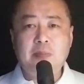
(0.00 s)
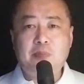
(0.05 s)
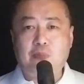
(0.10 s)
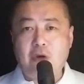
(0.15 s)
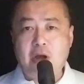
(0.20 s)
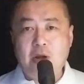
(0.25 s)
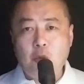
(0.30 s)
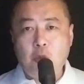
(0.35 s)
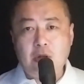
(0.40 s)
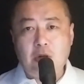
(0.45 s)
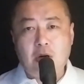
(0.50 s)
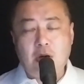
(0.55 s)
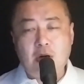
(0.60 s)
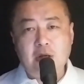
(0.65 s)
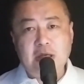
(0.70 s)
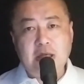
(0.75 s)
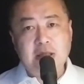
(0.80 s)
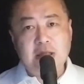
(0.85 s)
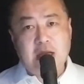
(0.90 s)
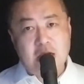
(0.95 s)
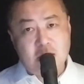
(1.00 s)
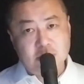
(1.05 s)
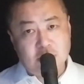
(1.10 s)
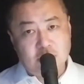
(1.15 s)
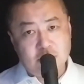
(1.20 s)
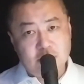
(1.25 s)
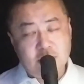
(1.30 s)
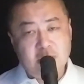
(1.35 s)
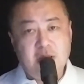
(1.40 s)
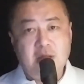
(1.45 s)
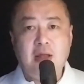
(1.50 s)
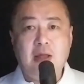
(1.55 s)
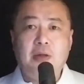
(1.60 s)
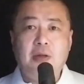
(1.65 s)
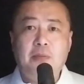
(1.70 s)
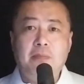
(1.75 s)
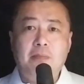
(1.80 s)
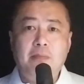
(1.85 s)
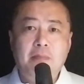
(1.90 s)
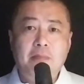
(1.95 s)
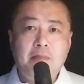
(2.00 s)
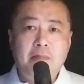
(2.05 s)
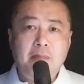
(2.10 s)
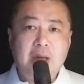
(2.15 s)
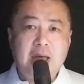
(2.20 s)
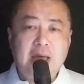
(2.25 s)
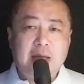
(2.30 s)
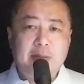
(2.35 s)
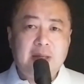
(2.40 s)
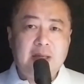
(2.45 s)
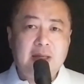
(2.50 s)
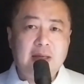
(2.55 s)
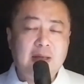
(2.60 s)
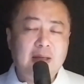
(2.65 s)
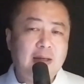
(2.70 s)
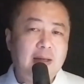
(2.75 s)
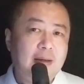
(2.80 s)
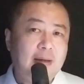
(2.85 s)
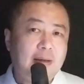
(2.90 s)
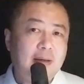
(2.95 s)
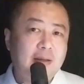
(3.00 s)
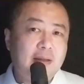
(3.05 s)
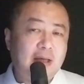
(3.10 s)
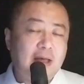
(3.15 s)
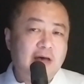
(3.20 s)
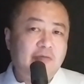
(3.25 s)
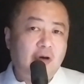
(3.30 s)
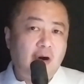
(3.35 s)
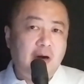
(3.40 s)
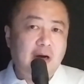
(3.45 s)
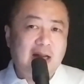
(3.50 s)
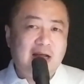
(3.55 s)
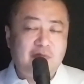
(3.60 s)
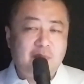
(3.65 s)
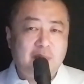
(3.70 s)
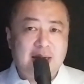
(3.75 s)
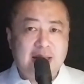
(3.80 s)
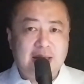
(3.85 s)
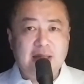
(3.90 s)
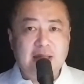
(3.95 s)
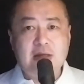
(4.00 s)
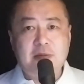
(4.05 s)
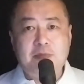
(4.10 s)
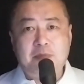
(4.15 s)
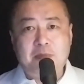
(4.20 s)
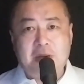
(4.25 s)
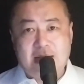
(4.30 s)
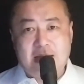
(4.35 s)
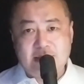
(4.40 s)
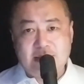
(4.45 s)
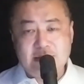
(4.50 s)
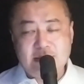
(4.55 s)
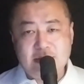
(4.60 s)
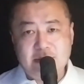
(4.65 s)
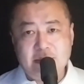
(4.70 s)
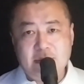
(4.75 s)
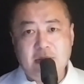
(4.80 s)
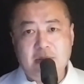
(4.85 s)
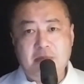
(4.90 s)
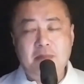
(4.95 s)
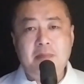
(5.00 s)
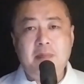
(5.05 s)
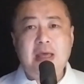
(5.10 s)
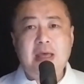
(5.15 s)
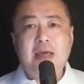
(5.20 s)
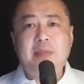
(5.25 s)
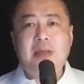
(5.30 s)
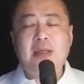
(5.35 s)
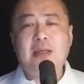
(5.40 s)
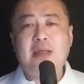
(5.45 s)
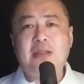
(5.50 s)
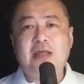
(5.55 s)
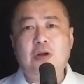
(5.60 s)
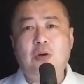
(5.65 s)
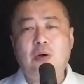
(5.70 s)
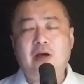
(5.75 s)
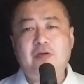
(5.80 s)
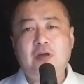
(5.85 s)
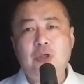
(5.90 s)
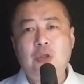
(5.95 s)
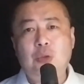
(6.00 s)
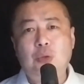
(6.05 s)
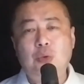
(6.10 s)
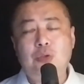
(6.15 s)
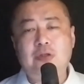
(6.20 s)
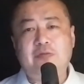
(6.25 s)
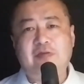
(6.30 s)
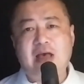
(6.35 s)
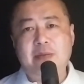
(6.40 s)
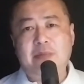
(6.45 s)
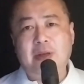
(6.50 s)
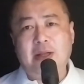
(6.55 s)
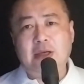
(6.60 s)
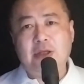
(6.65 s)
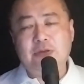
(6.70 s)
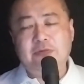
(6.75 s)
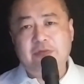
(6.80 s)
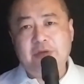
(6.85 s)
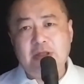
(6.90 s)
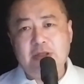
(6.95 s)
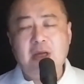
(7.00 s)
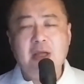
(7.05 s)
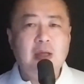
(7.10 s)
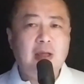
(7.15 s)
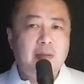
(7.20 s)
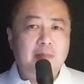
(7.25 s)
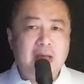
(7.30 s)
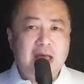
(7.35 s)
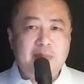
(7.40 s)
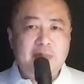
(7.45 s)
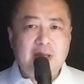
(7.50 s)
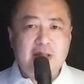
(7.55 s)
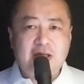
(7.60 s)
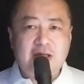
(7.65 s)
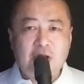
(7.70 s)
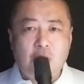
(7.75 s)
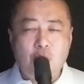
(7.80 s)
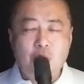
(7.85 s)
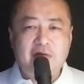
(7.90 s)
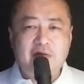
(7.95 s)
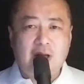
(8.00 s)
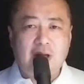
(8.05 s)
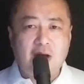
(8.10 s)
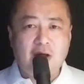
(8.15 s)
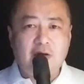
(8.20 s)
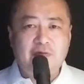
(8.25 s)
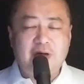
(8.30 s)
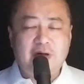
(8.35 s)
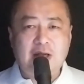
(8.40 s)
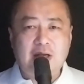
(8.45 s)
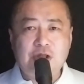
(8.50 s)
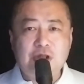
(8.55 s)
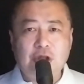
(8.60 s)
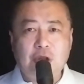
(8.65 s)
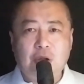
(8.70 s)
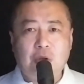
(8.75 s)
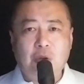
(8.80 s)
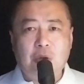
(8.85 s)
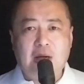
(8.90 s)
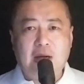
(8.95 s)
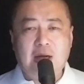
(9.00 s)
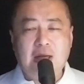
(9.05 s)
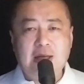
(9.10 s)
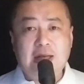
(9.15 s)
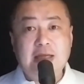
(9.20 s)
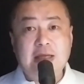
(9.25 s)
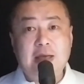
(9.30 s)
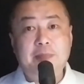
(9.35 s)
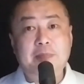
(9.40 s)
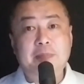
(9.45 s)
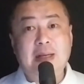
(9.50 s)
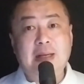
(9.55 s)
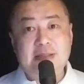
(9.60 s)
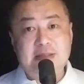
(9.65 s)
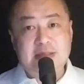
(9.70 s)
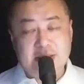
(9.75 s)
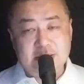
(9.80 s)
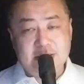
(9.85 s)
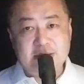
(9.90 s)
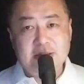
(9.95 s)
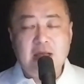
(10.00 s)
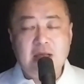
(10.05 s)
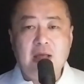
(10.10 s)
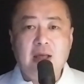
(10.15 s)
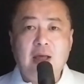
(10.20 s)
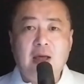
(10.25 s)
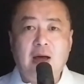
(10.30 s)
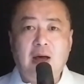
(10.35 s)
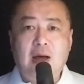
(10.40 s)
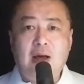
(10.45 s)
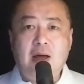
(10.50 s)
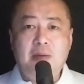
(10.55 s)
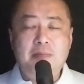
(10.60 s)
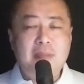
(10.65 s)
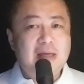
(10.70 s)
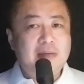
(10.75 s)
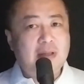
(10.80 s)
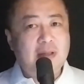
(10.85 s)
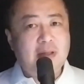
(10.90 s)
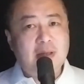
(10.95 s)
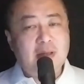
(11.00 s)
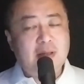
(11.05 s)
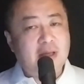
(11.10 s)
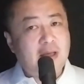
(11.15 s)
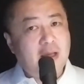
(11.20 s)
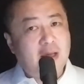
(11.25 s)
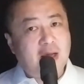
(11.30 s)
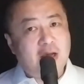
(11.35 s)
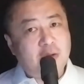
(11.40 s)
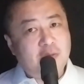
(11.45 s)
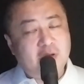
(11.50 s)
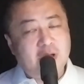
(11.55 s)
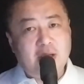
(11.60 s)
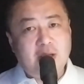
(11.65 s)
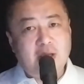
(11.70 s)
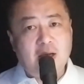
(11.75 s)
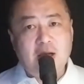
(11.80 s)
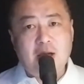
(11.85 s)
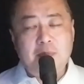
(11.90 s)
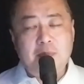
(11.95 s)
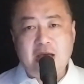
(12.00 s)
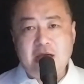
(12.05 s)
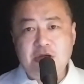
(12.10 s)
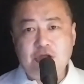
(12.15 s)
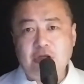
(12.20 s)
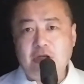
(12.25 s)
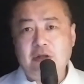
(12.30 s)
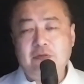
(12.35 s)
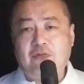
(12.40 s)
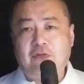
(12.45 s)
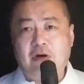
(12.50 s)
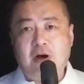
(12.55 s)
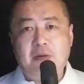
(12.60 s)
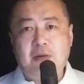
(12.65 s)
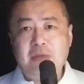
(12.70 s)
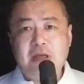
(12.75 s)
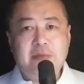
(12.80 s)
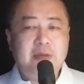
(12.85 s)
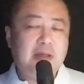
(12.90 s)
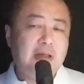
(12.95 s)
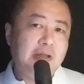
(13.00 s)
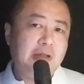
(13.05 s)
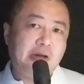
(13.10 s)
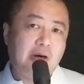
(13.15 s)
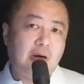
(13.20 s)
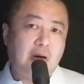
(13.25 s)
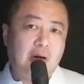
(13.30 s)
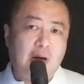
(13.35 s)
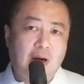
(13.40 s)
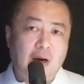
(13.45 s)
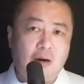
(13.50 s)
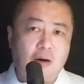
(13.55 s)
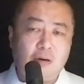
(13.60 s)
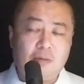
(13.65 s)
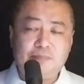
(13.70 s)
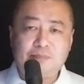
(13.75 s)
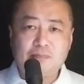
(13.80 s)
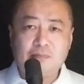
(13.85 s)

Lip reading: breadwinner in the household. Maybe they have earned enough money in the past. Maybe they don't have a huge family to feed. Maybe they don't have a lot of financial liabilities. Maybe they have a pension from maybe their